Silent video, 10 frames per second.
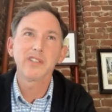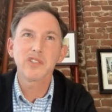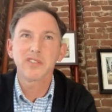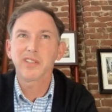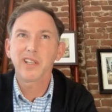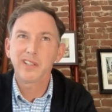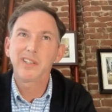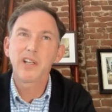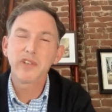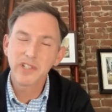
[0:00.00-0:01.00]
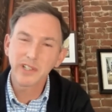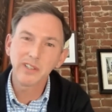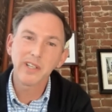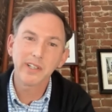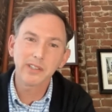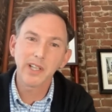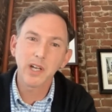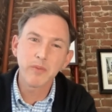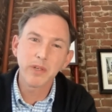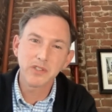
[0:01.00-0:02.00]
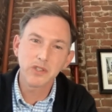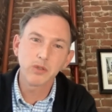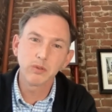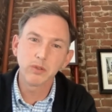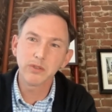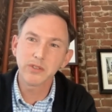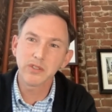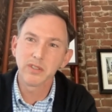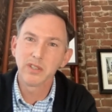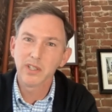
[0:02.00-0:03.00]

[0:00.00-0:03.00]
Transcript: just le- leveraging a lot of cloud-based tools